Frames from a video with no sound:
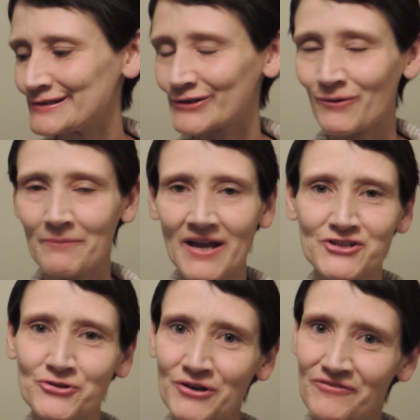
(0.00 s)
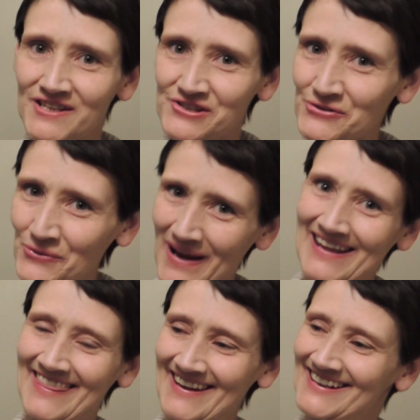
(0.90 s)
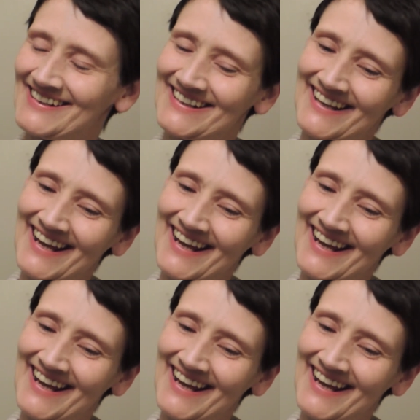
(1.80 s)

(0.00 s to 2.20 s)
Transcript: so I'm not sure if this will do anything.